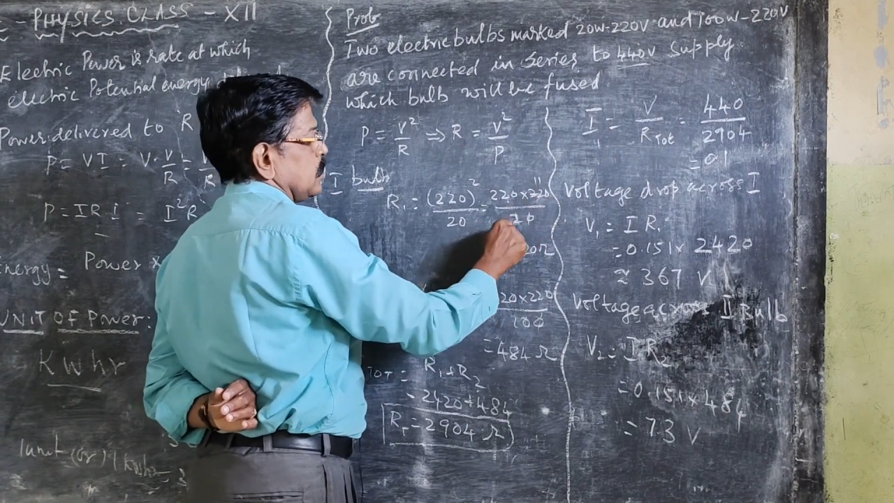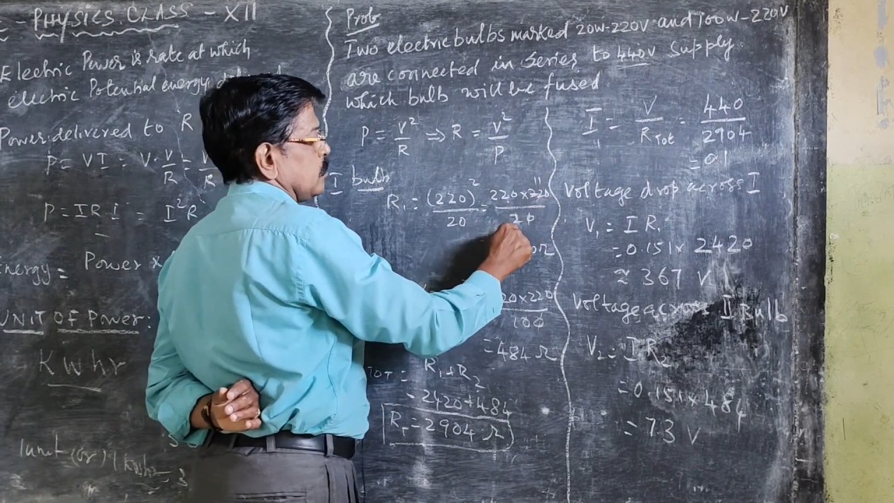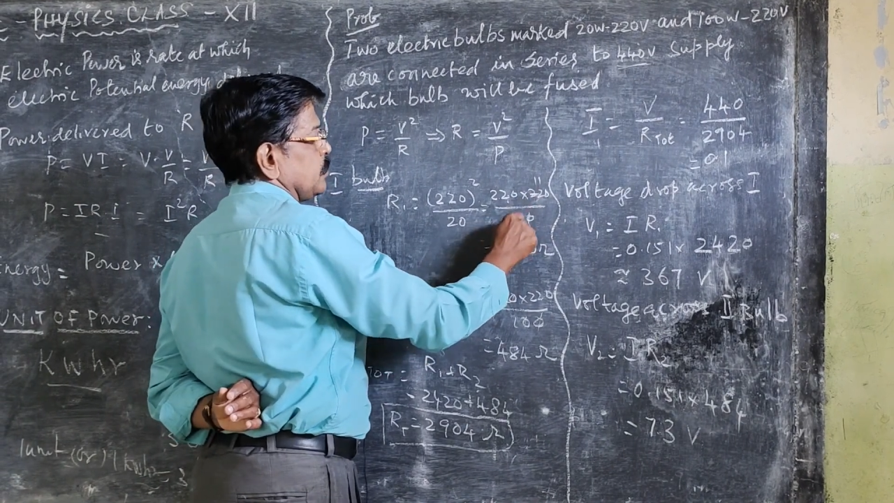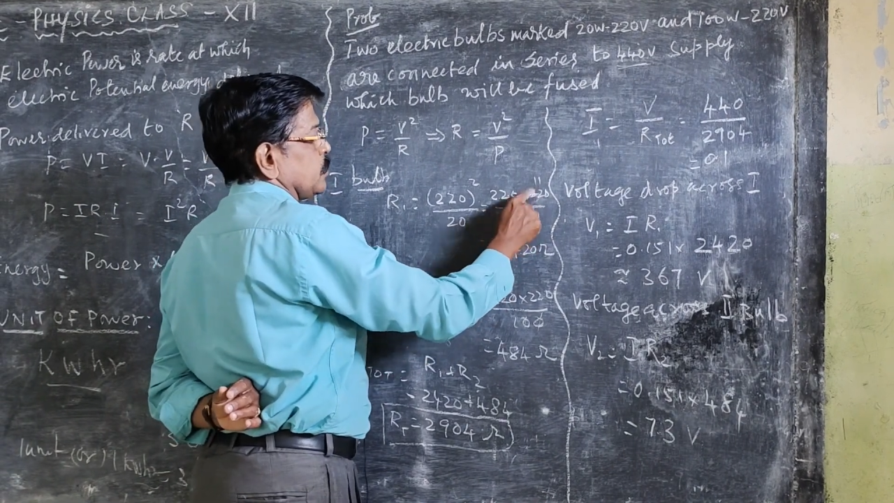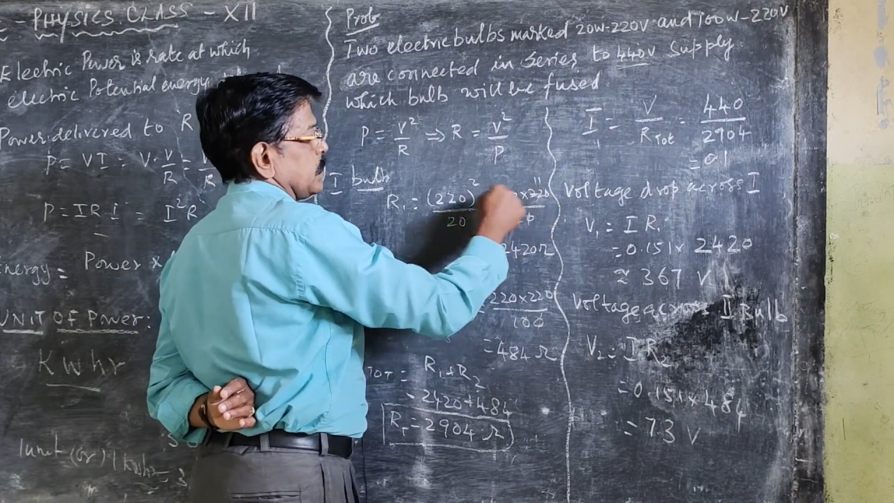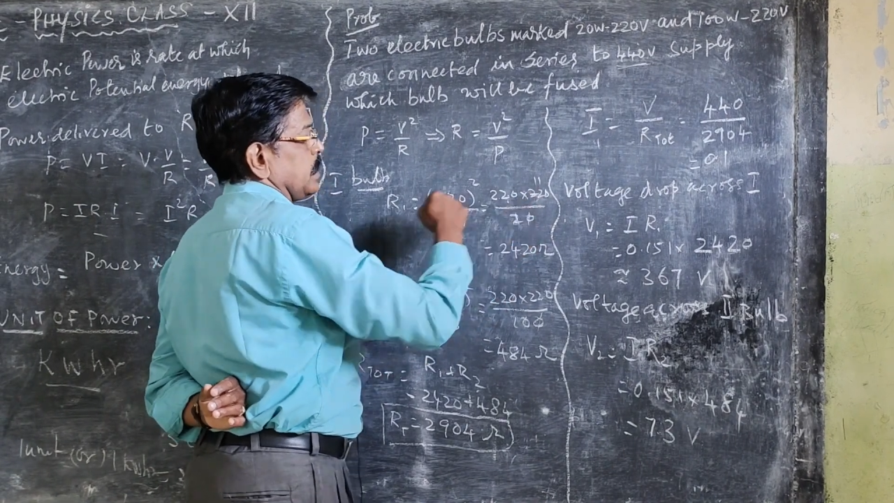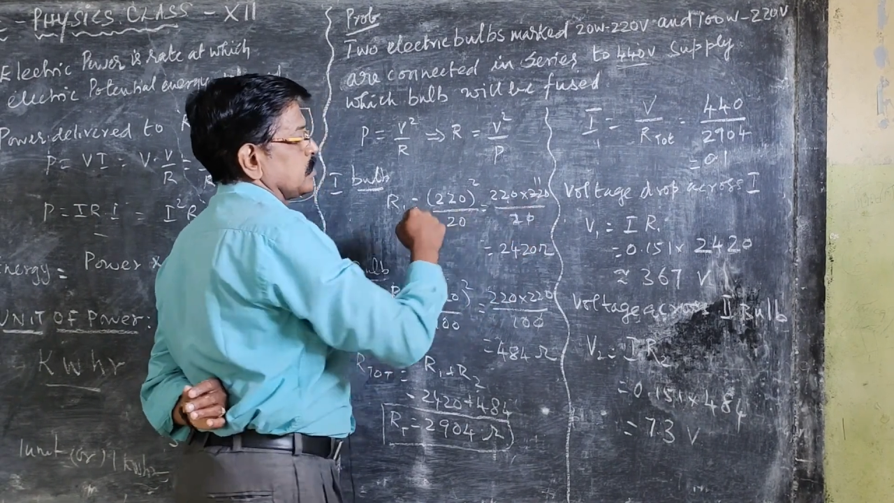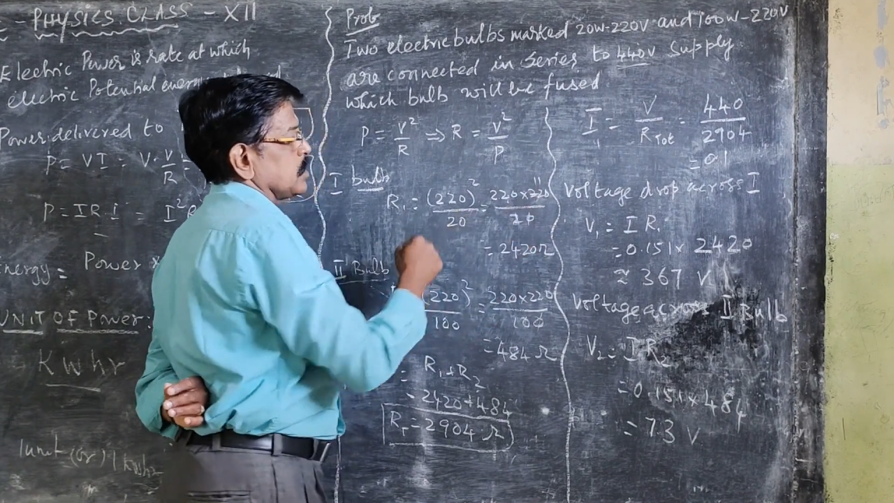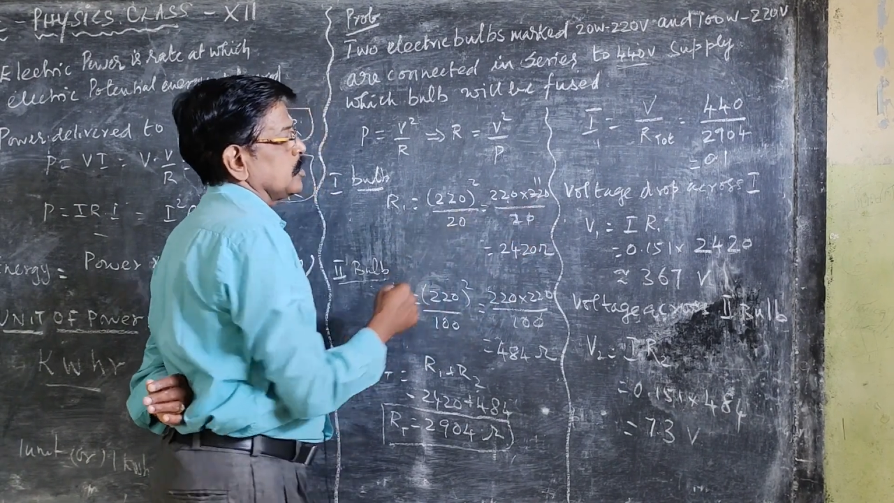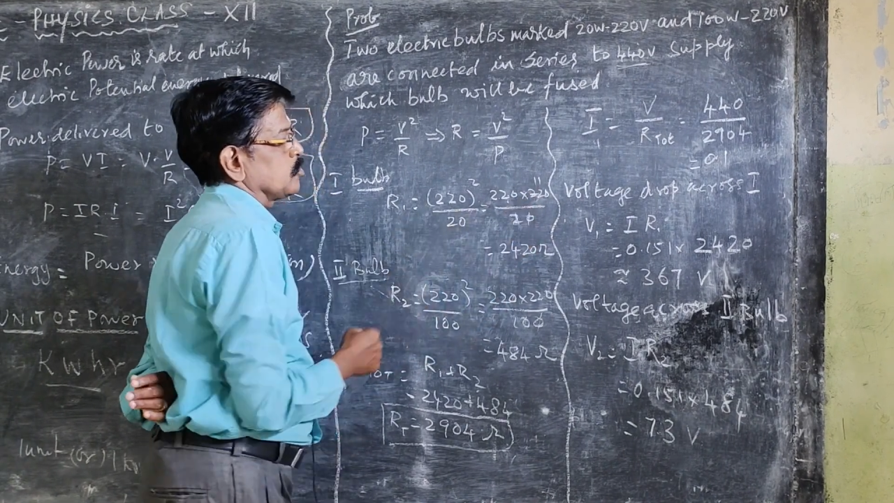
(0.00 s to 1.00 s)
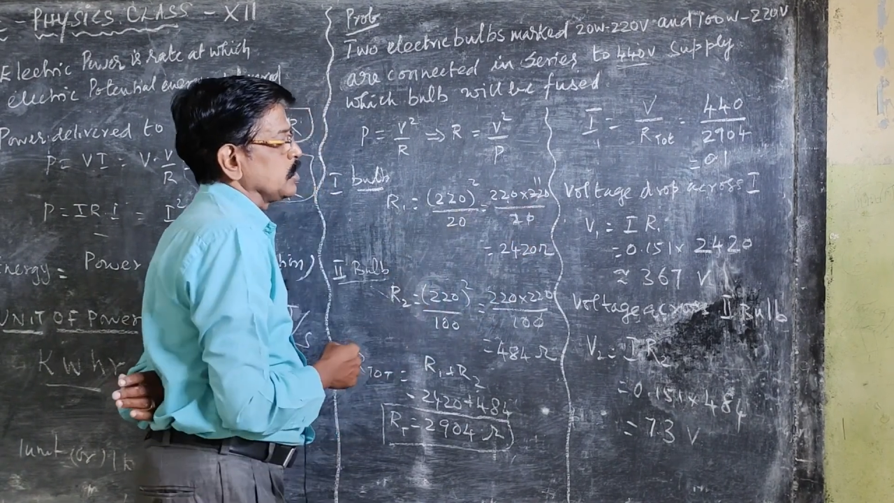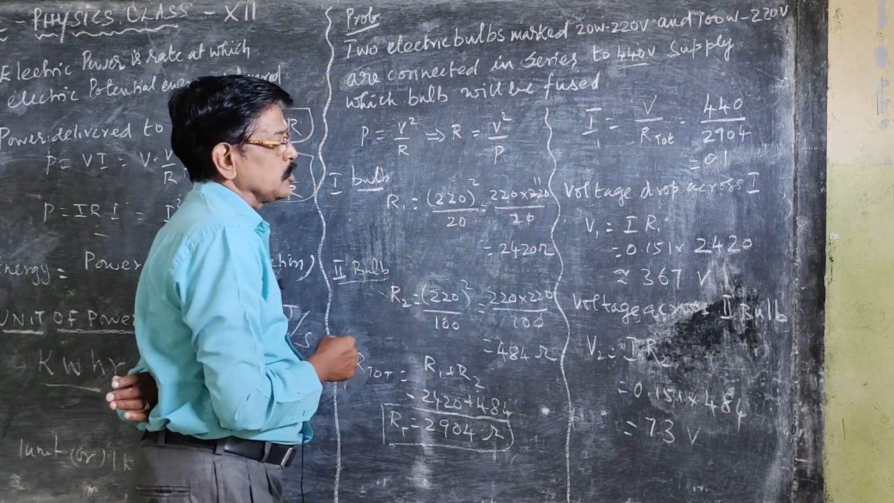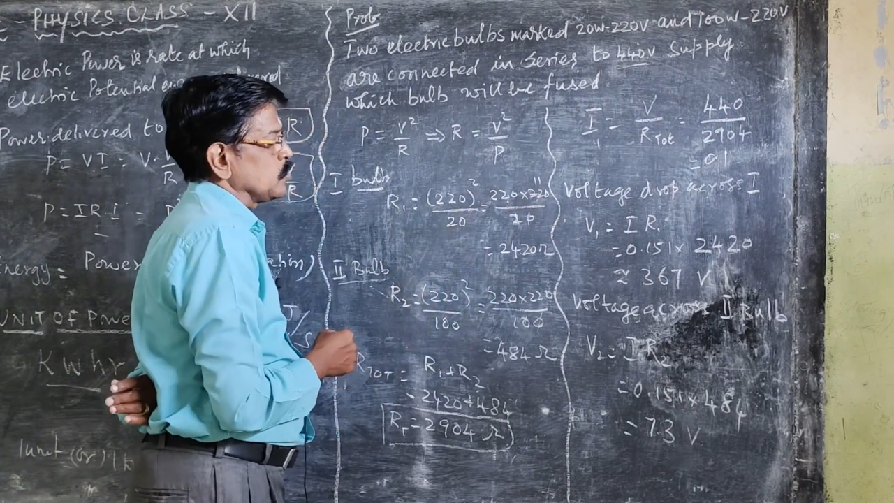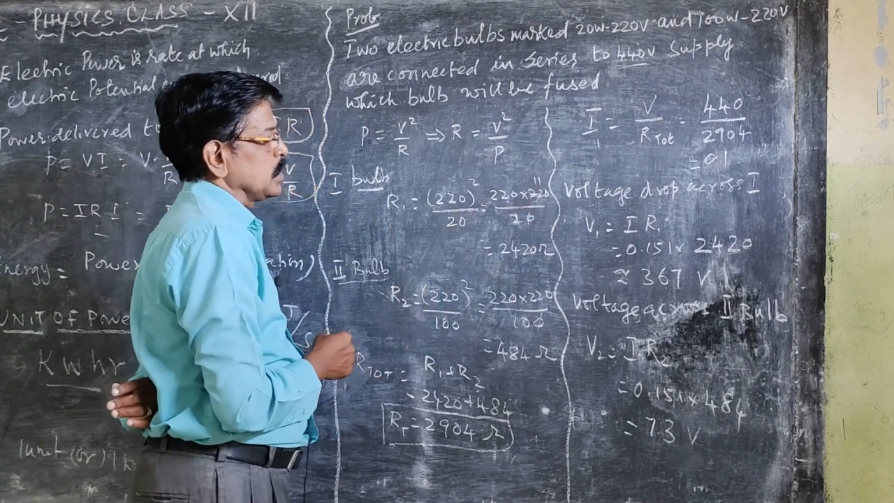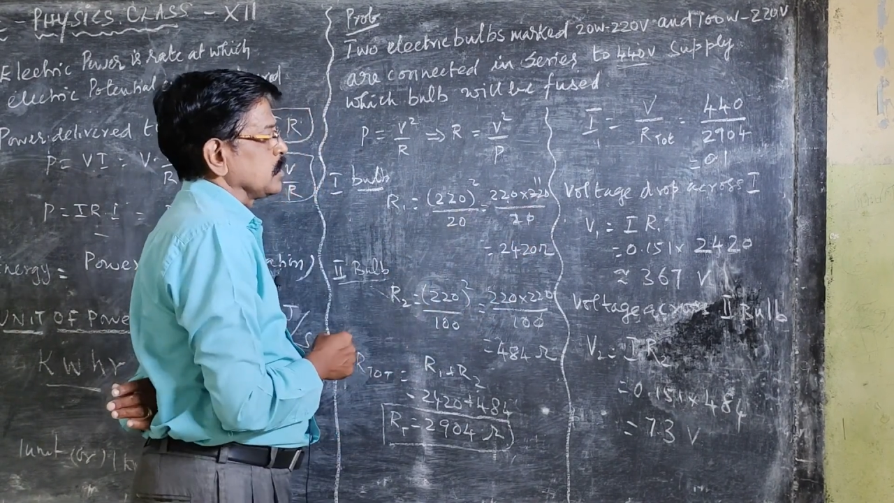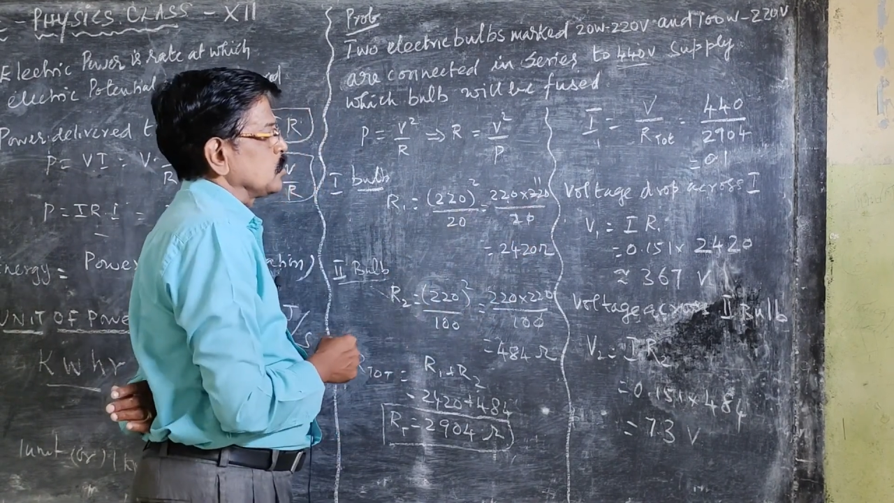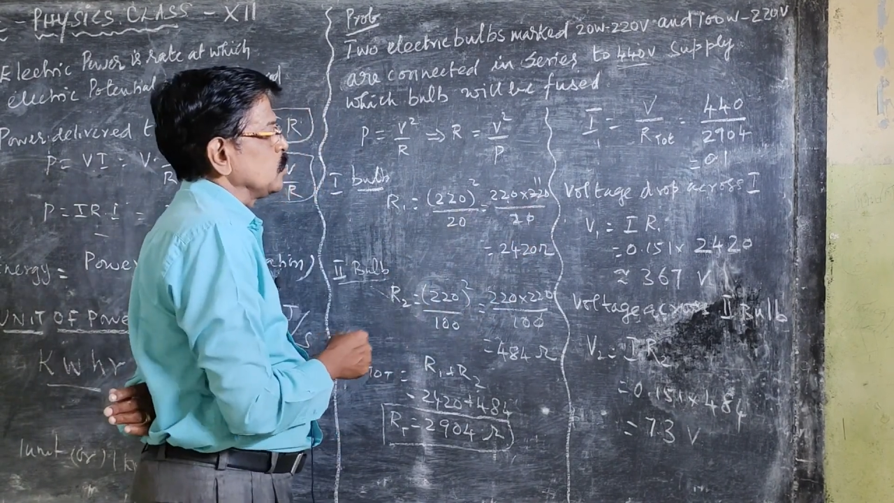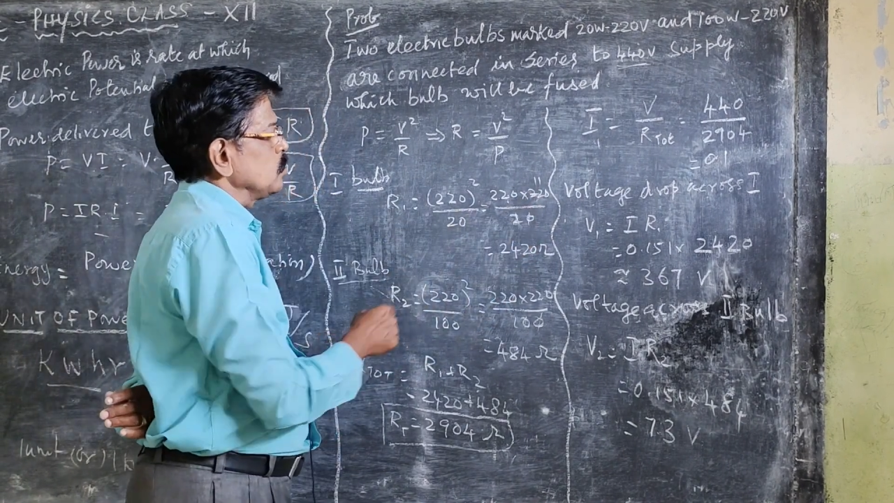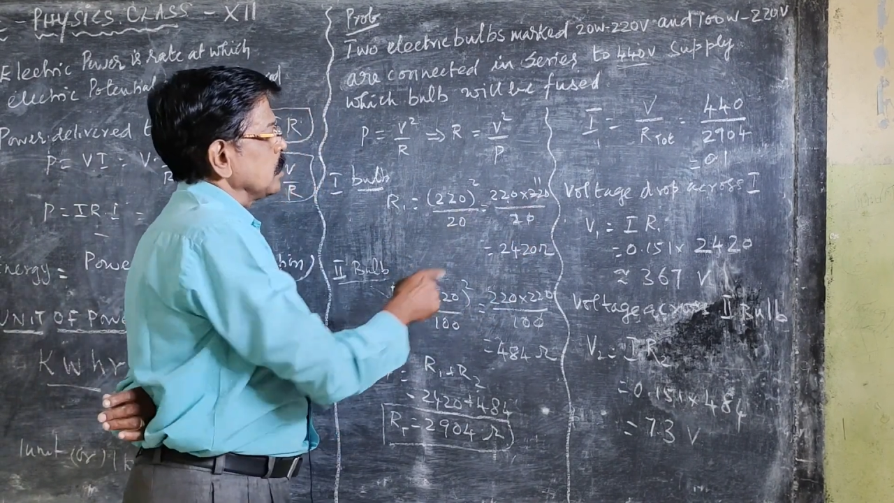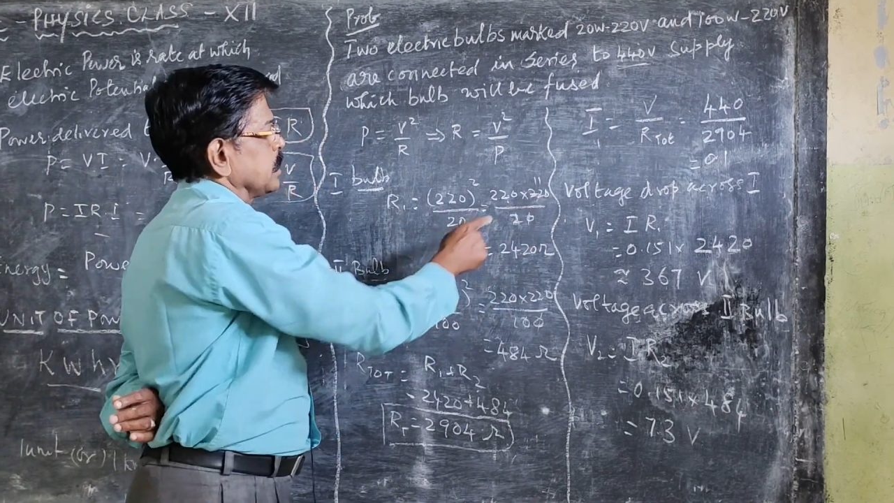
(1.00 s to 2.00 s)
If you cancel 22 and 2,
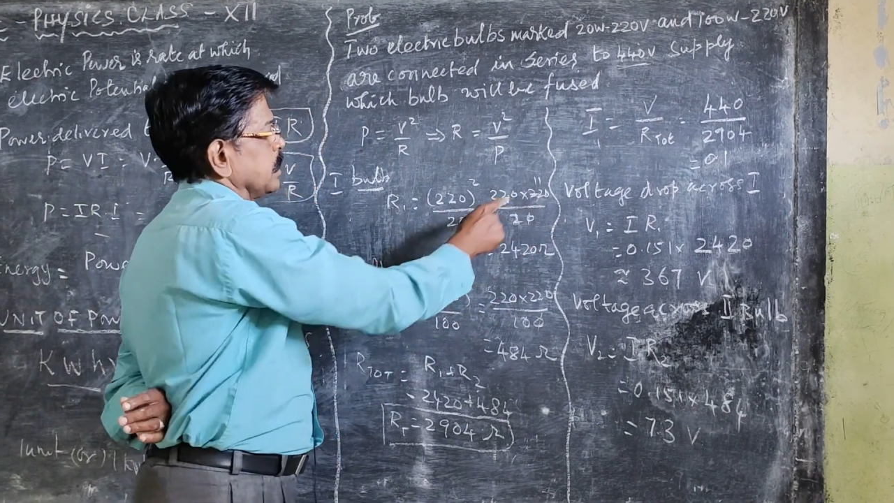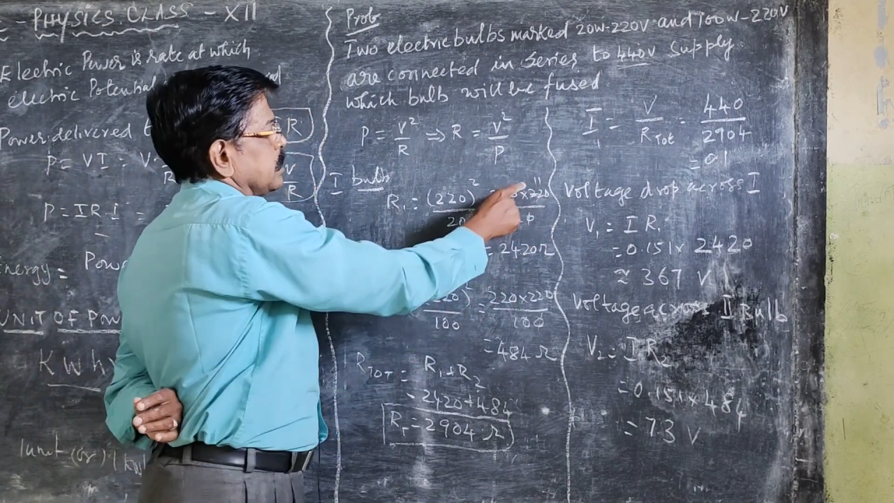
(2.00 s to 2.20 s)
you'll get